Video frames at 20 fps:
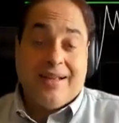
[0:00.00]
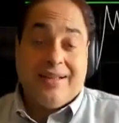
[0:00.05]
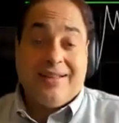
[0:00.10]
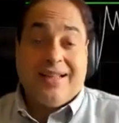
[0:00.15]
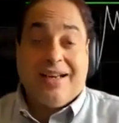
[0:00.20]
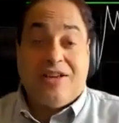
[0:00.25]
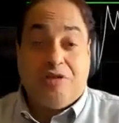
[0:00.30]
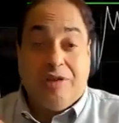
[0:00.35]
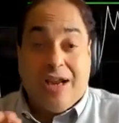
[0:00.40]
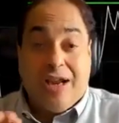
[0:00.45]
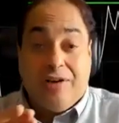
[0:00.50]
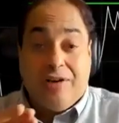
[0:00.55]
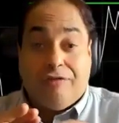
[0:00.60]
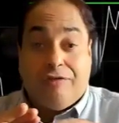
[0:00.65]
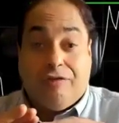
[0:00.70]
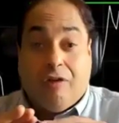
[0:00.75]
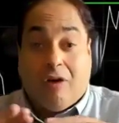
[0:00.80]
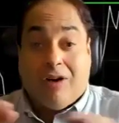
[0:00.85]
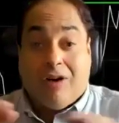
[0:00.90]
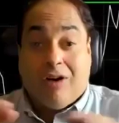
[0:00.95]
they trade
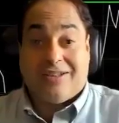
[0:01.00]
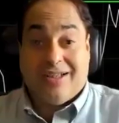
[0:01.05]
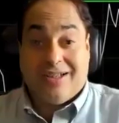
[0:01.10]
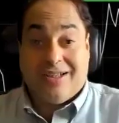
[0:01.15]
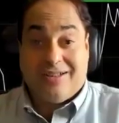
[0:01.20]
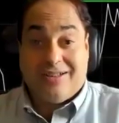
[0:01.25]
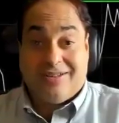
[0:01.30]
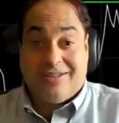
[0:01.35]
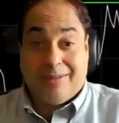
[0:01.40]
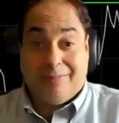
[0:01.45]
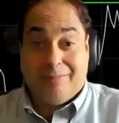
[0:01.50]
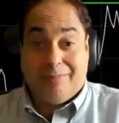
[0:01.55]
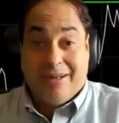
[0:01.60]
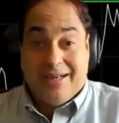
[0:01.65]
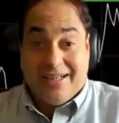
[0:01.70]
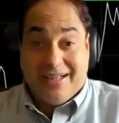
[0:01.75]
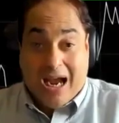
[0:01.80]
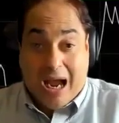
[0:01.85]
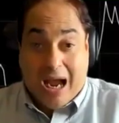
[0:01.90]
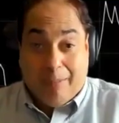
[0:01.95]
volatility,
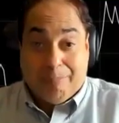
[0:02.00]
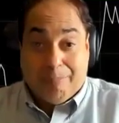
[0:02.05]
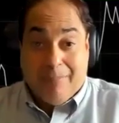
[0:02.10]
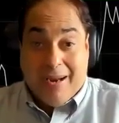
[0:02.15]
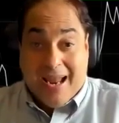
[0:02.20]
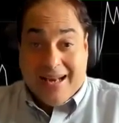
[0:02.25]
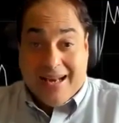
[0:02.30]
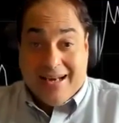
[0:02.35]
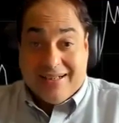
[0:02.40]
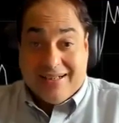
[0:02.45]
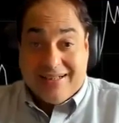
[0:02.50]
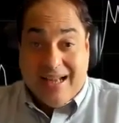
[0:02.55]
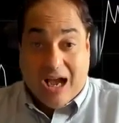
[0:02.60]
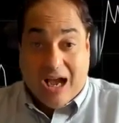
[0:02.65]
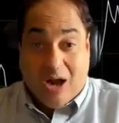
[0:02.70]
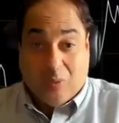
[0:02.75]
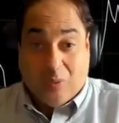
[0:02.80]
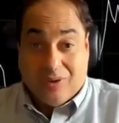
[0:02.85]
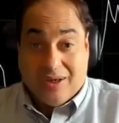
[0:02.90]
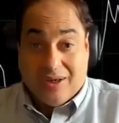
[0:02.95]
meaning up and
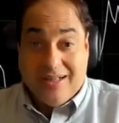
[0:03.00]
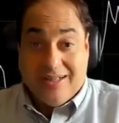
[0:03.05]
down.